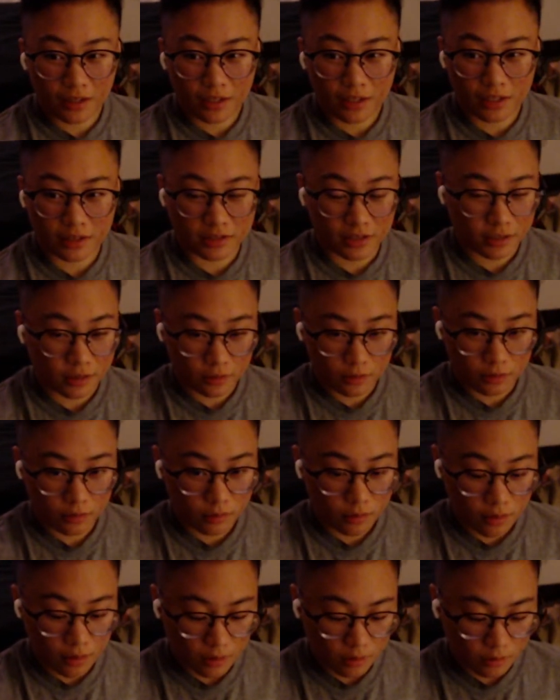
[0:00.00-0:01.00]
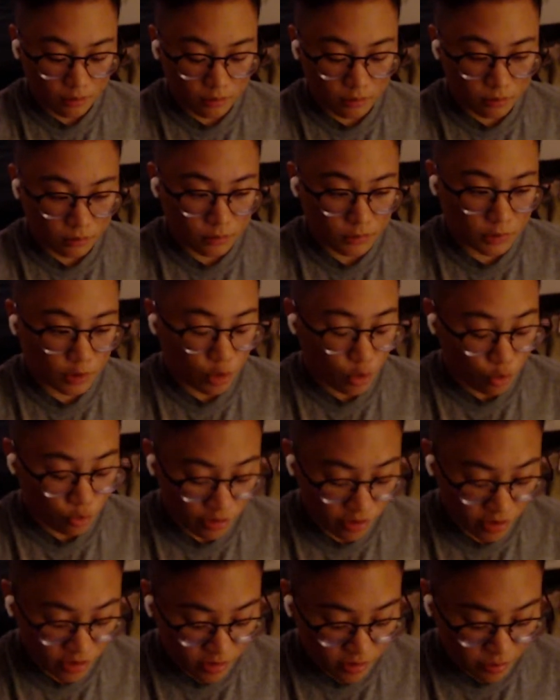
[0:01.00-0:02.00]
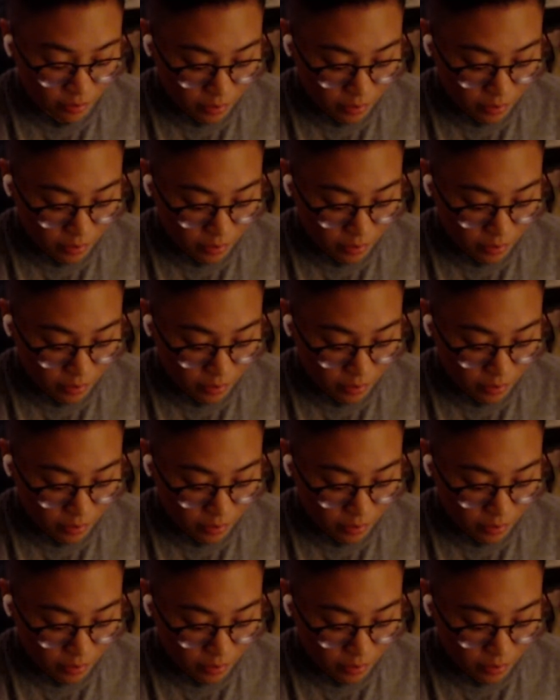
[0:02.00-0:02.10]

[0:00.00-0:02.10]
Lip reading: that's like crisp,